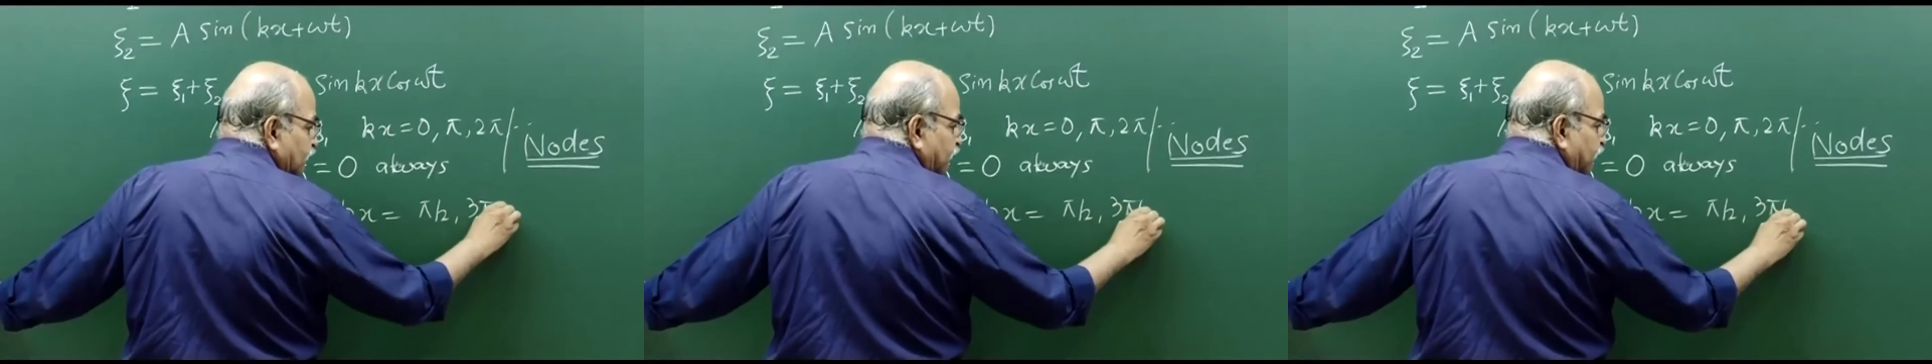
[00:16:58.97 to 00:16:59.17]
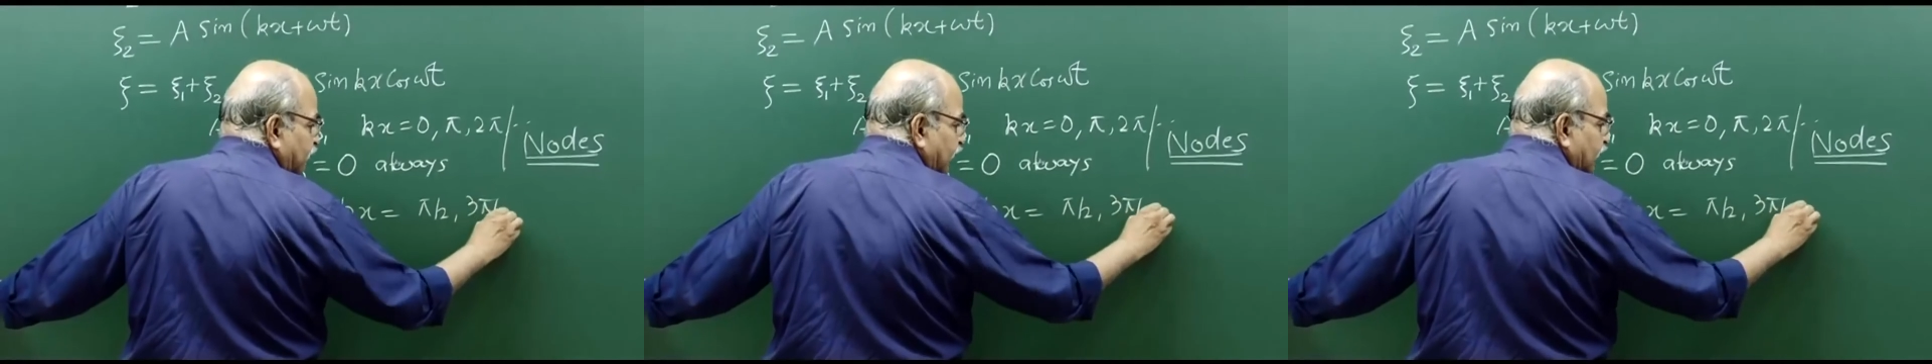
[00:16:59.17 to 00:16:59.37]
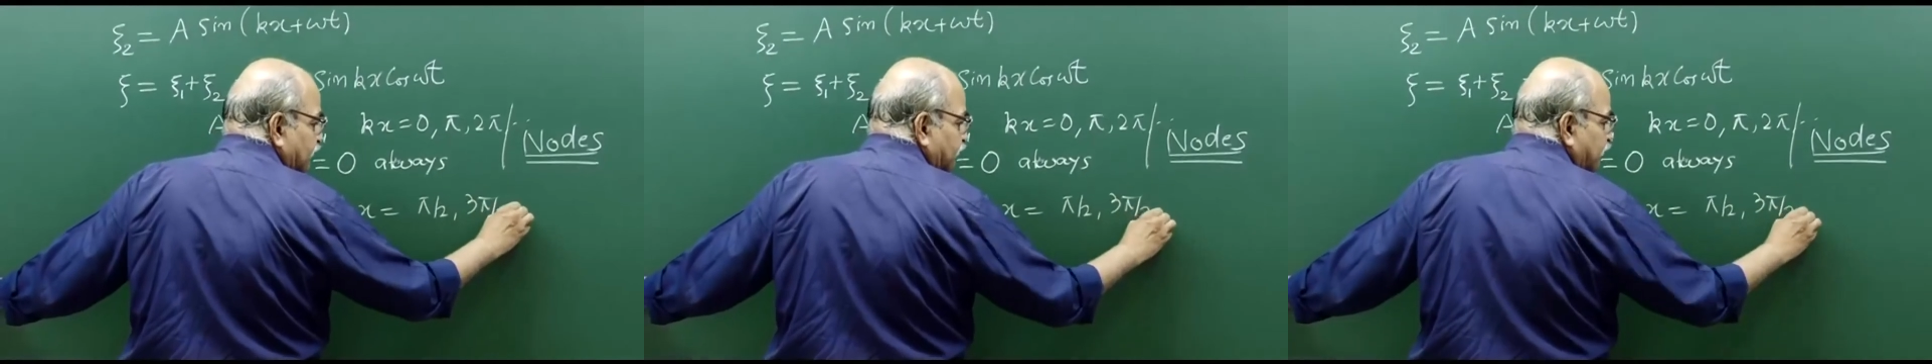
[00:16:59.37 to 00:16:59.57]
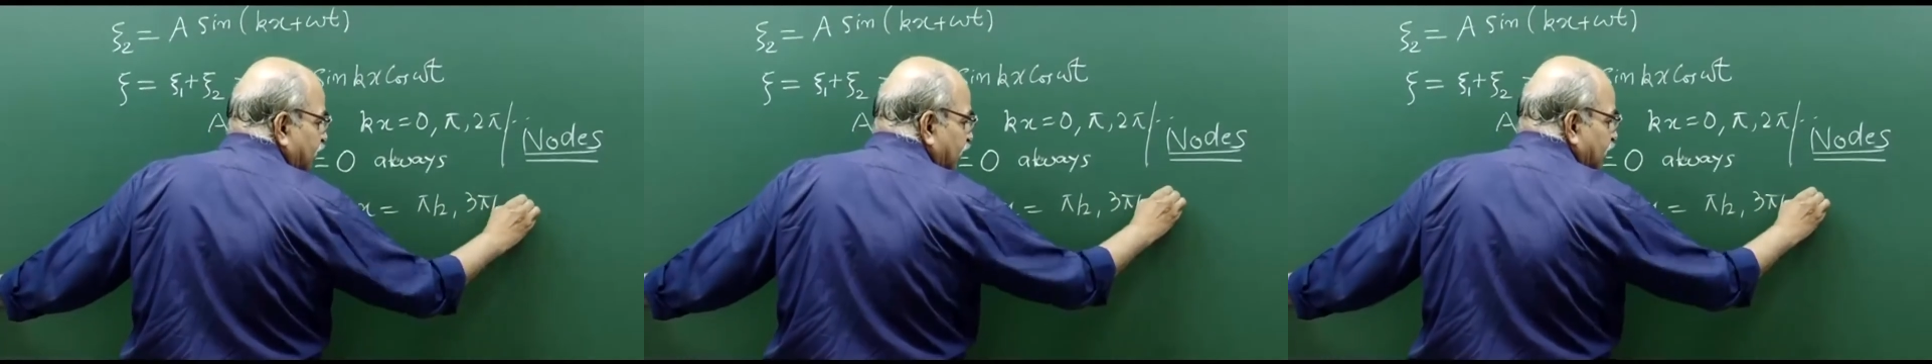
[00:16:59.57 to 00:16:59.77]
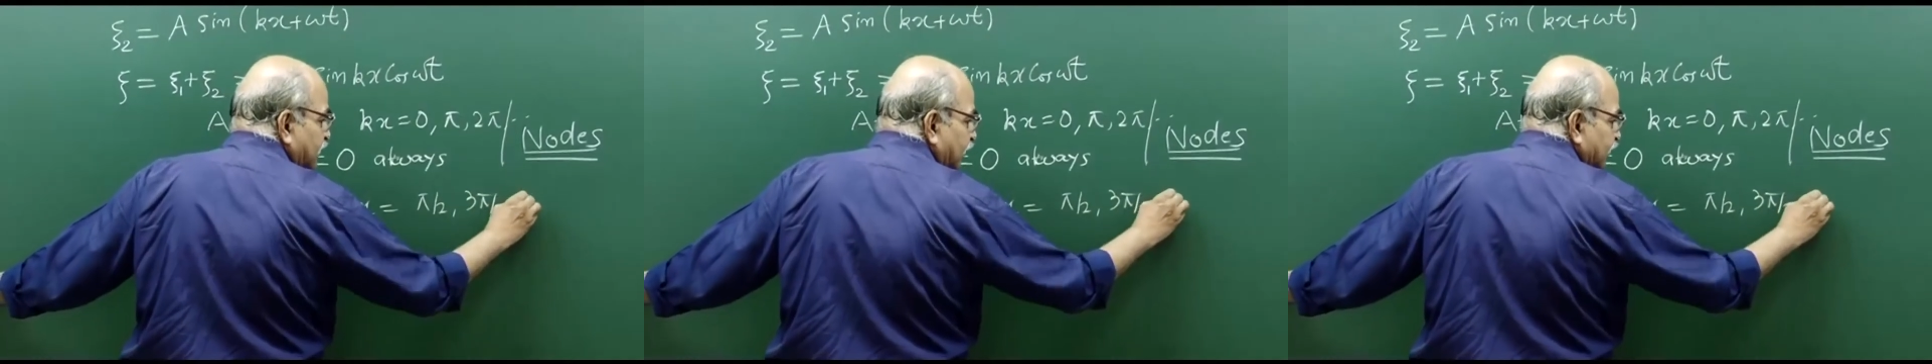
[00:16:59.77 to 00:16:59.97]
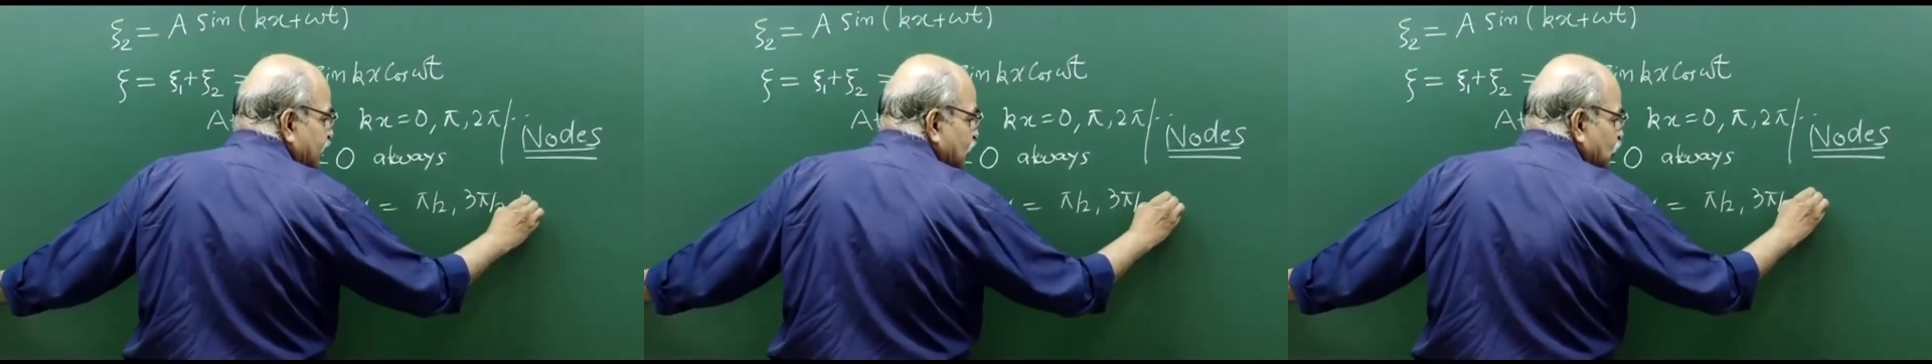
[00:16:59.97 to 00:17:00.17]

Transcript: 5 pi by